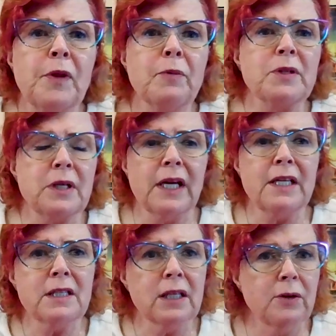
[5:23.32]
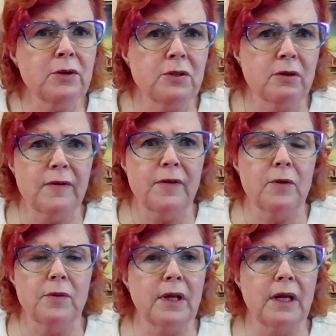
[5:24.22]
There was a nice literature
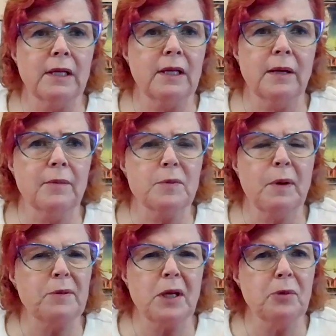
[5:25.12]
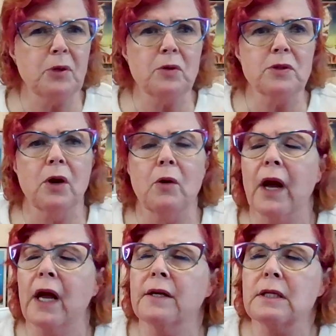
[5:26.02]
review that was published a couple of years ago,
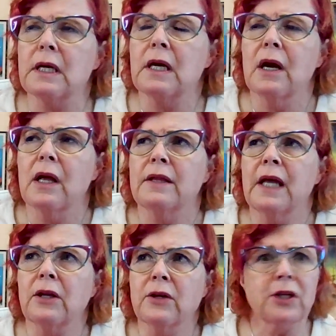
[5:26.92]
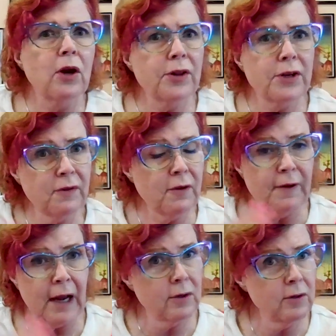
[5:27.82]
and they looked at all the different
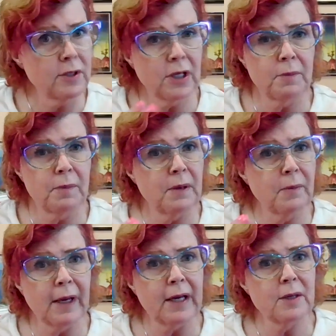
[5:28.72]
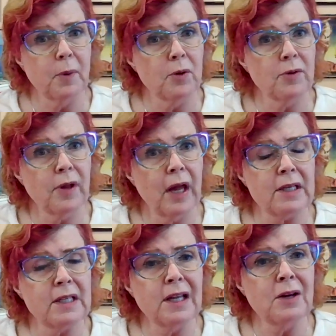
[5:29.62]
factors that could be related to birth.
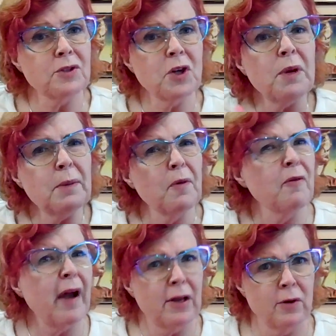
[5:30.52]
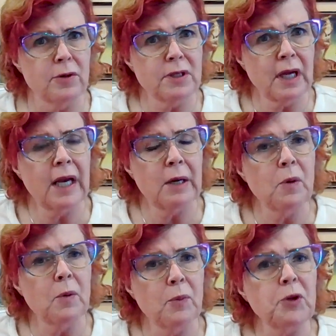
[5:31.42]
And, you know, so many providers kind of
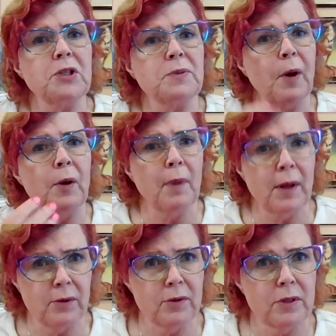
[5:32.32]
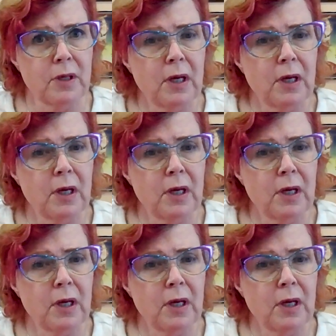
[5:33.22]
will put this on mothers.